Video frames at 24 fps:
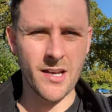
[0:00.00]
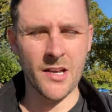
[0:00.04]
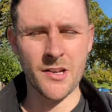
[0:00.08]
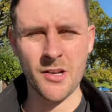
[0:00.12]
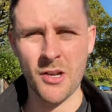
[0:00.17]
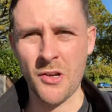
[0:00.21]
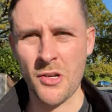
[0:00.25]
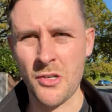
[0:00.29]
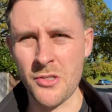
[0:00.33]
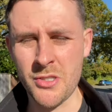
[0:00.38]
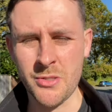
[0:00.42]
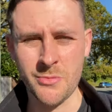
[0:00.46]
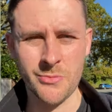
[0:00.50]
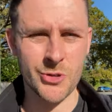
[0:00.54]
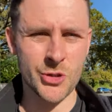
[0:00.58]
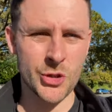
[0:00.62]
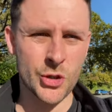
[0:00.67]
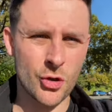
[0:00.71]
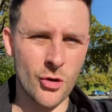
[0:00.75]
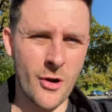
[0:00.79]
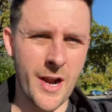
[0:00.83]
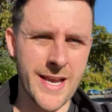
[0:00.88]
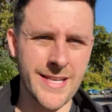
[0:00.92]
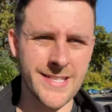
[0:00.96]
and under some
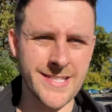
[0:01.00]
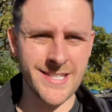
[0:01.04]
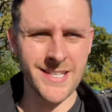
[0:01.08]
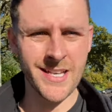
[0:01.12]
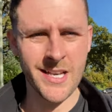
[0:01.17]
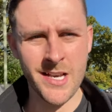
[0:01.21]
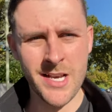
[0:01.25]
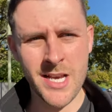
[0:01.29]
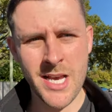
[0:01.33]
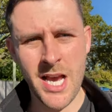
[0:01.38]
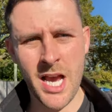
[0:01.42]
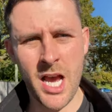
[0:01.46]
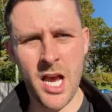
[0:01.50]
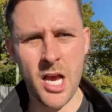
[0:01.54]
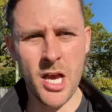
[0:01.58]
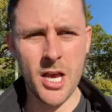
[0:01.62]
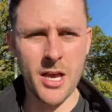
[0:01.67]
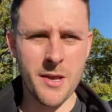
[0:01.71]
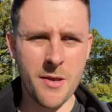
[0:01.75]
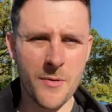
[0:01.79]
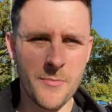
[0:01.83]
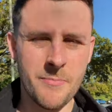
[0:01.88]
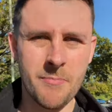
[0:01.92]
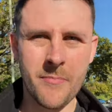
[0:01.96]
stress.
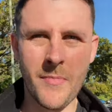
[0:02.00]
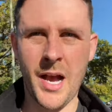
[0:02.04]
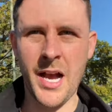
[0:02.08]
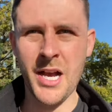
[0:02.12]
Um,